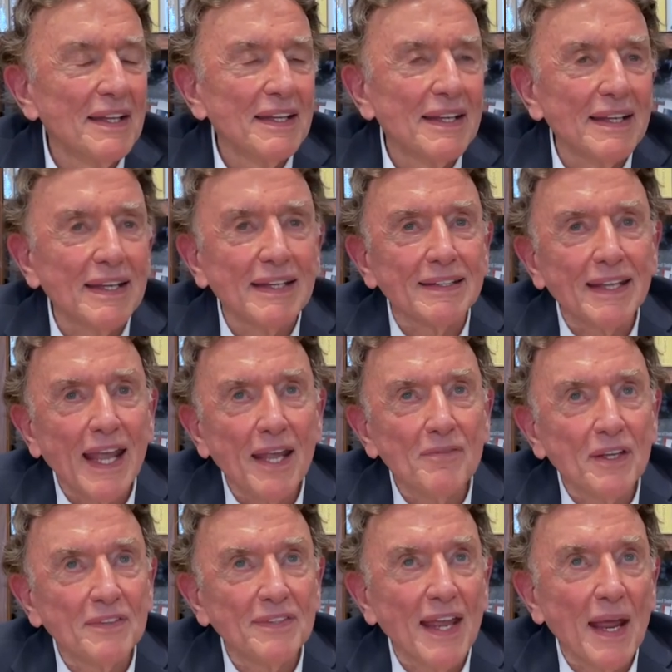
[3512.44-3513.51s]
and gave
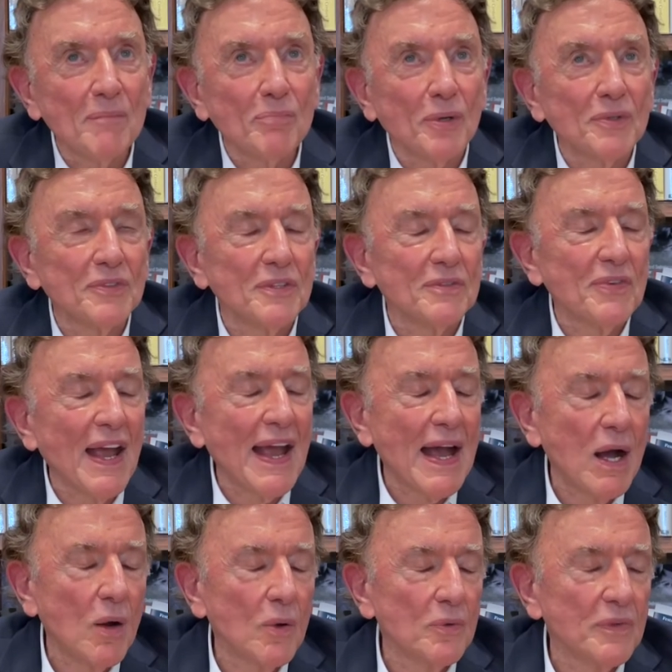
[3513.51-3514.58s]
examples of
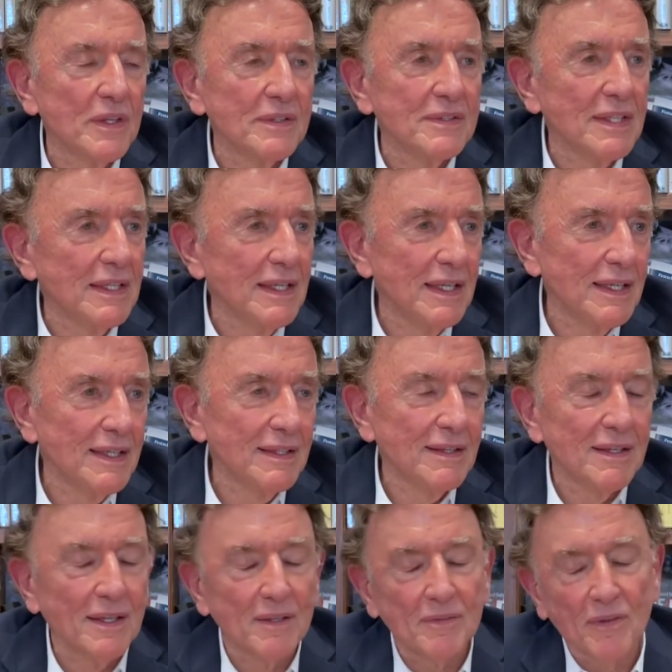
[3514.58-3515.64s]
how the dean
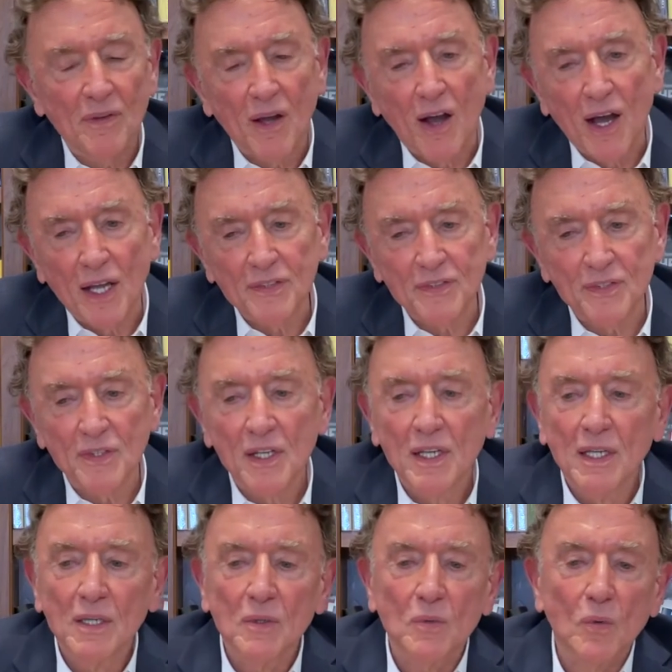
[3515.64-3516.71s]
of Haas
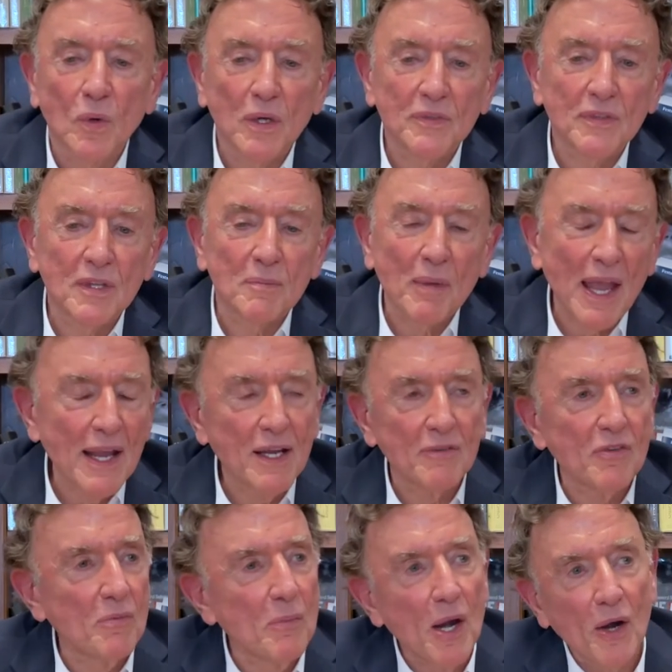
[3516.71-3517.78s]
was the Bank of
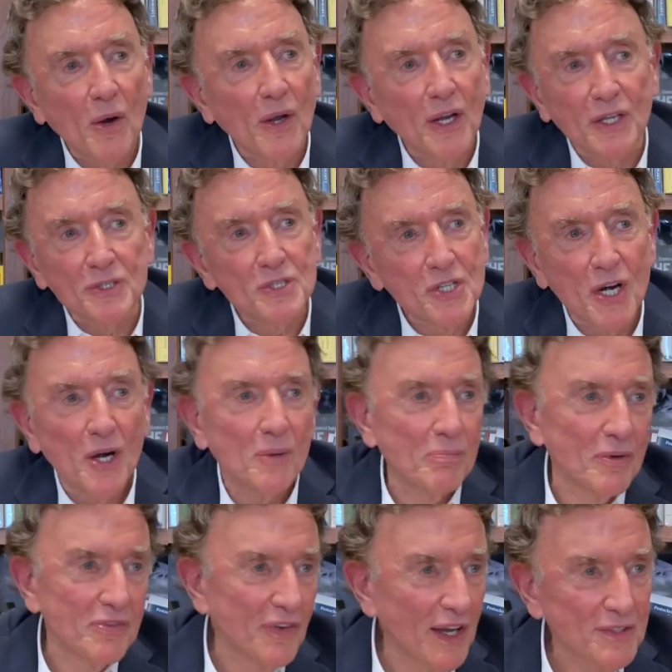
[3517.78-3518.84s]
America chair
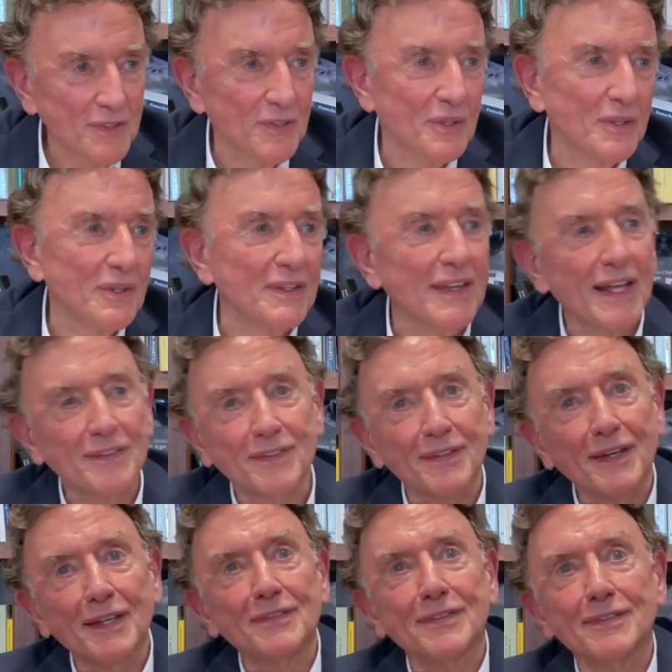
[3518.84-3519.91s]
professor, and that's an
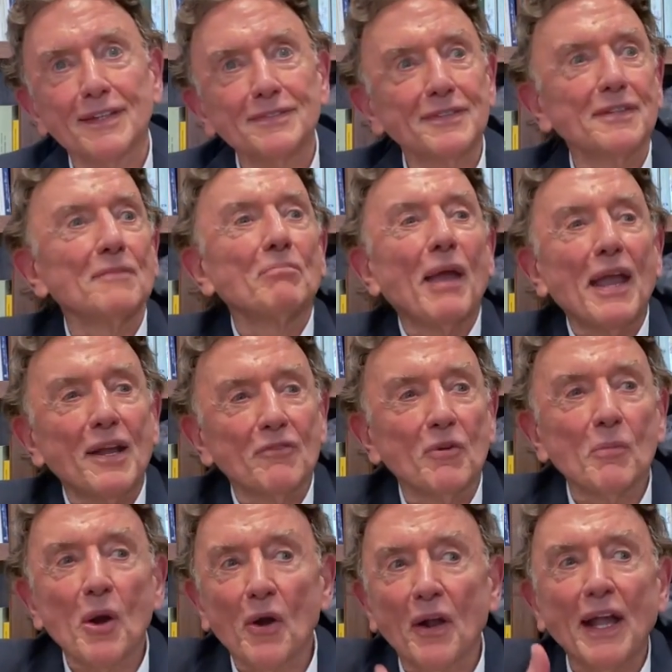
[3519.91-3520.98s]
instance that Bank of
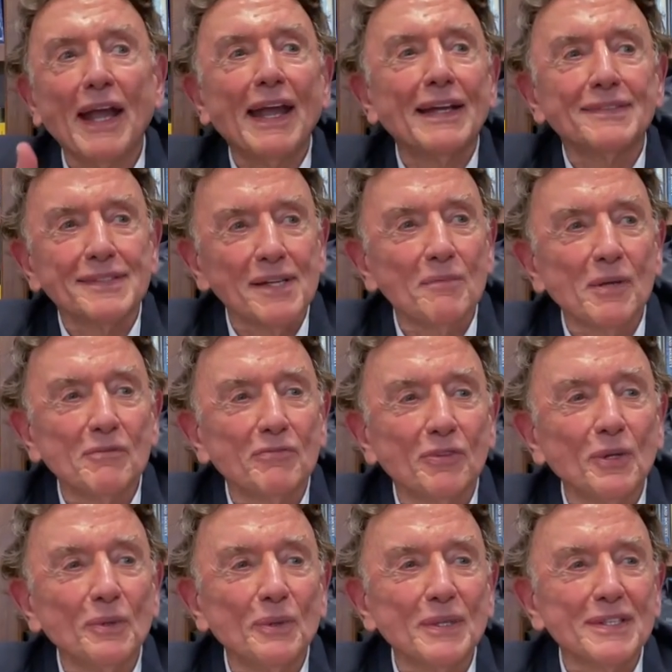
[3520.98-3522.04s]
America had some
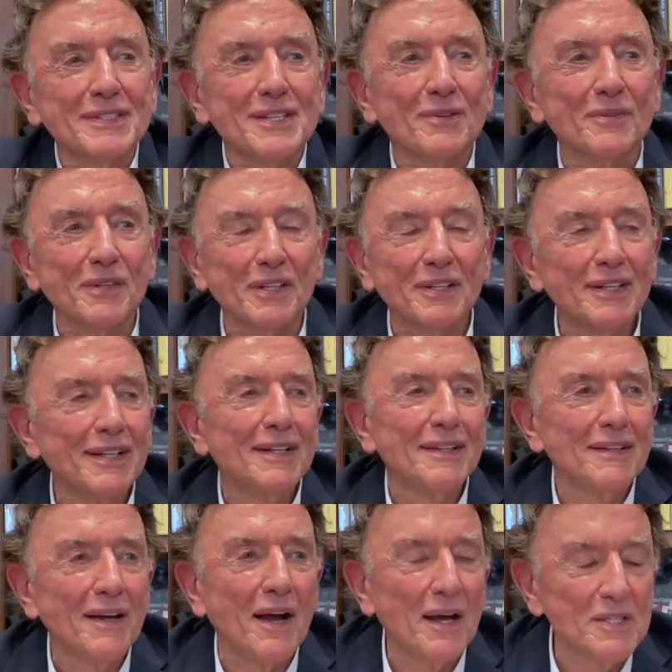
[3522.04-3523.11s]
influence over mm hmm
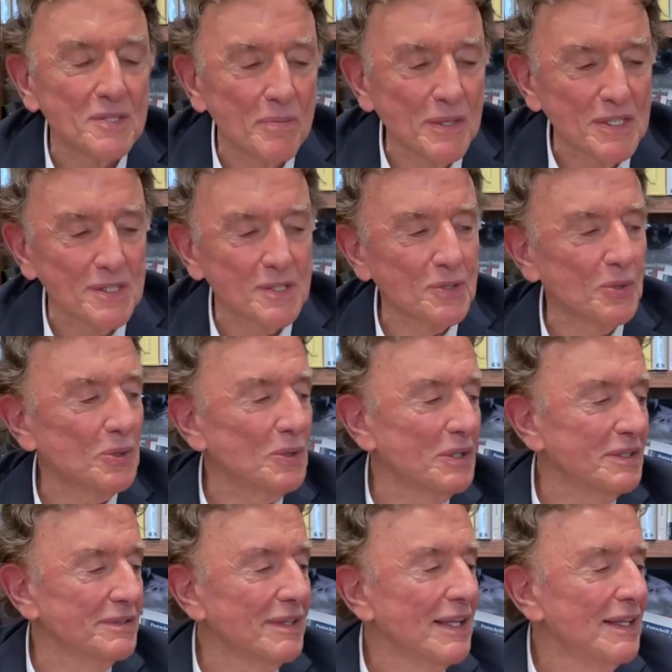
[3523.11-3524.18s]
Haas Business School
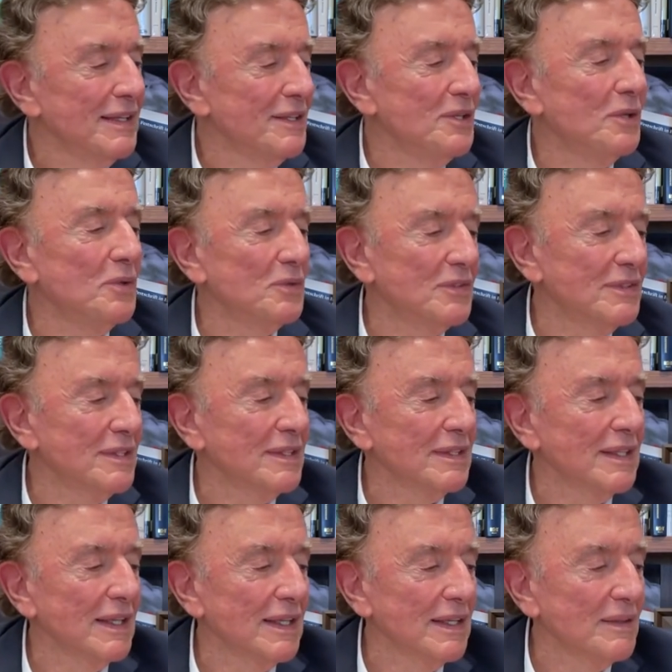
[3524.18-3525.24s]
and used
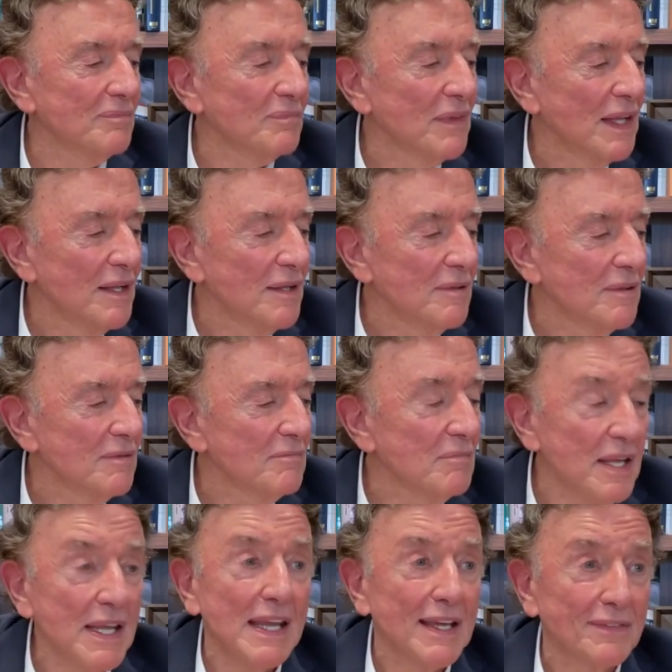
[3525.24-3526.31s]
um,
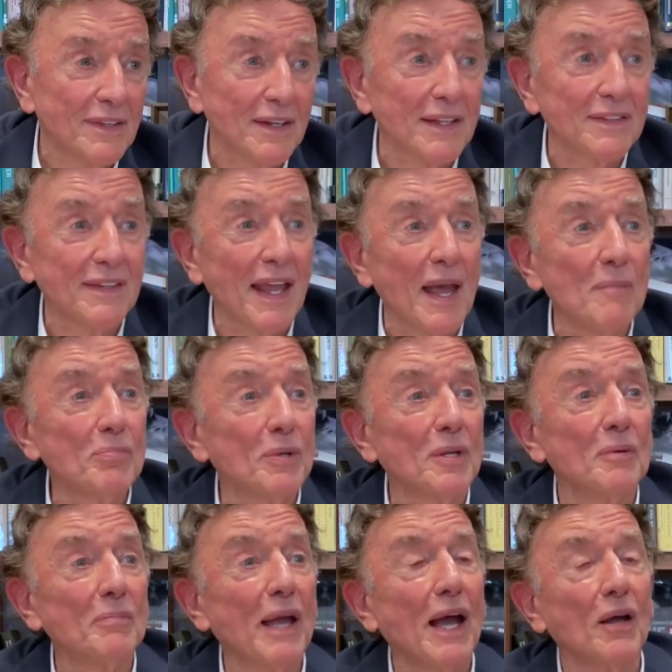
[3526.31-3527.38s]
me as an example
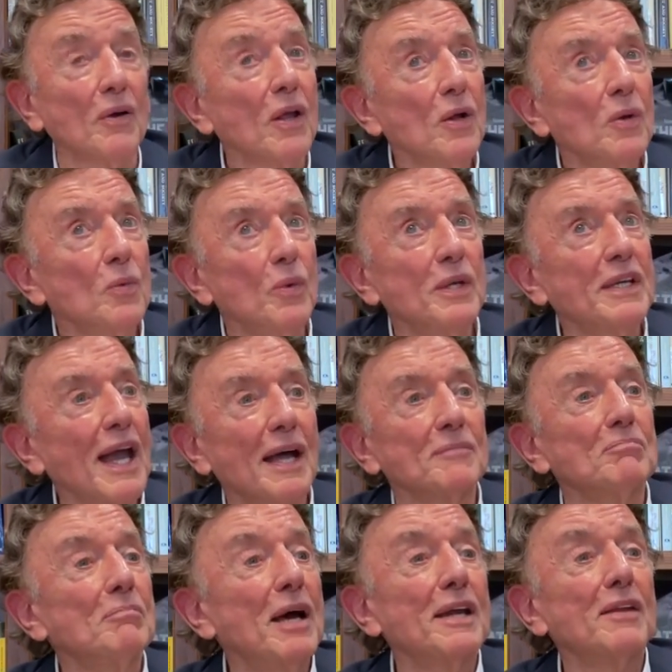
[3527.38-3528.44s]
about we got
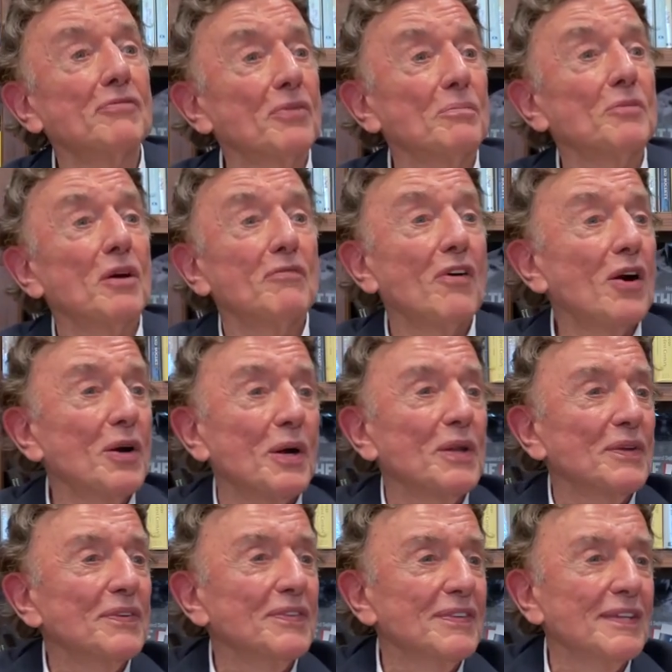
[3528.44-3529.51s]
money from
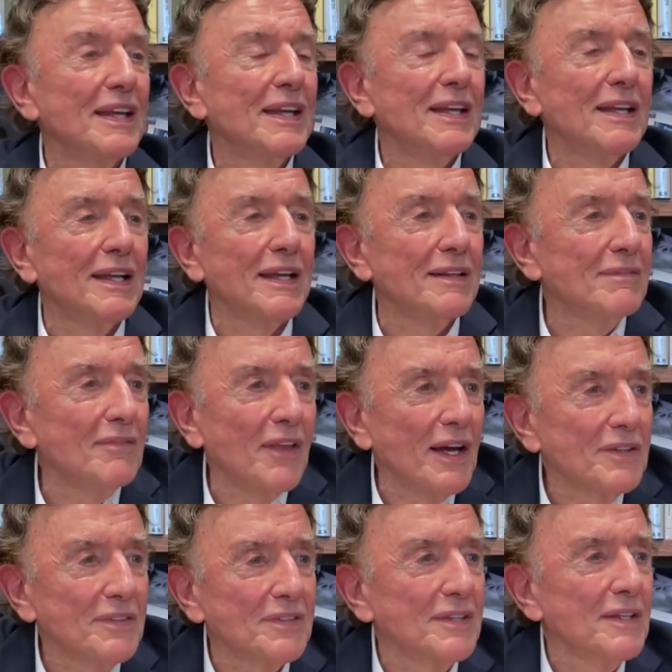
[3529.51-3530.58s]
Novartis, and
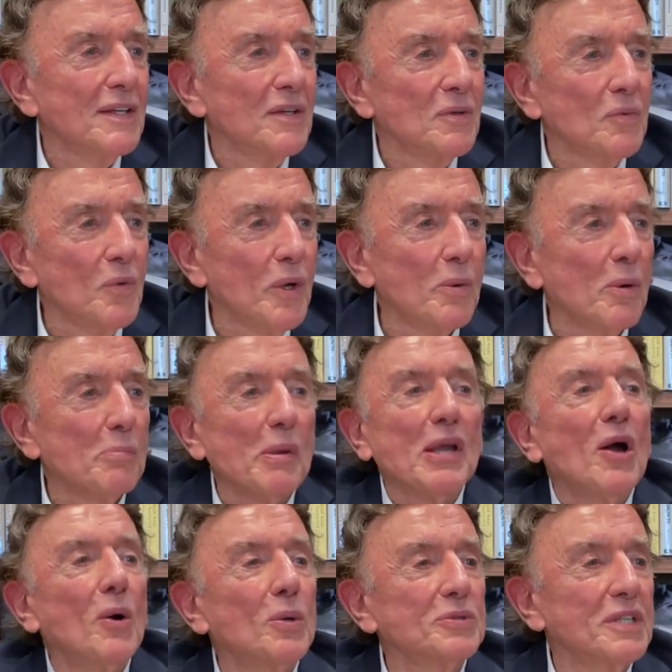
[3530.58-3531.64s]
thus we were
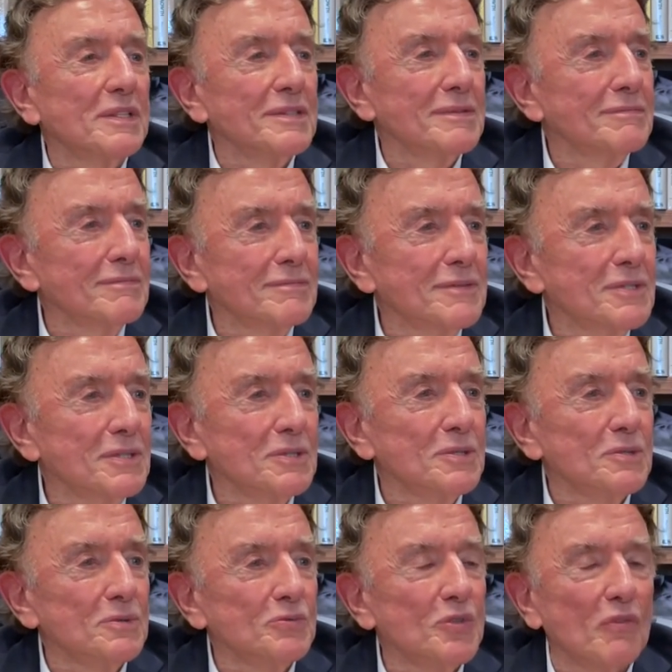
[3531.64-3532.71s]
beholden
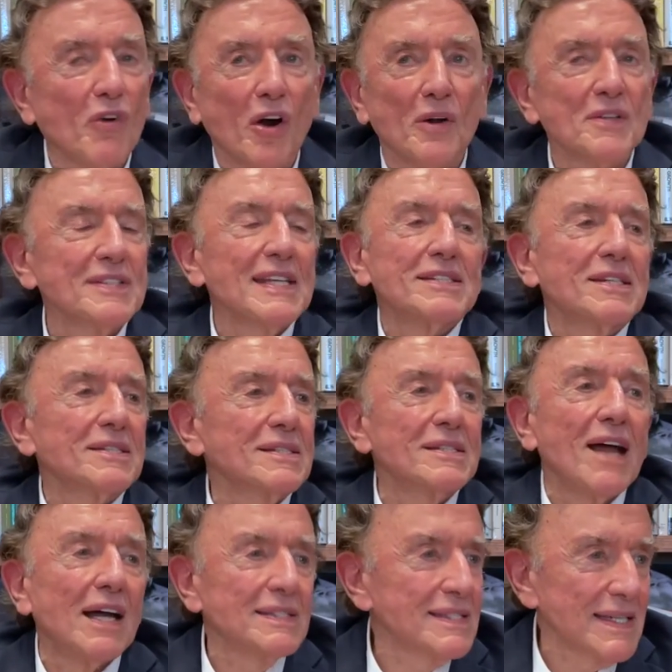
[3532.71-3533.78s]
to Novartis. That's just
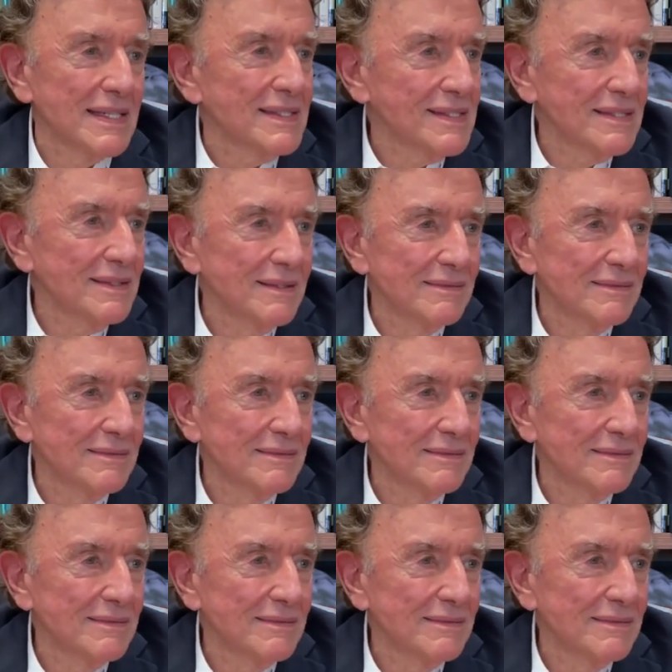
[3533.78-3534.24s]
nonsense.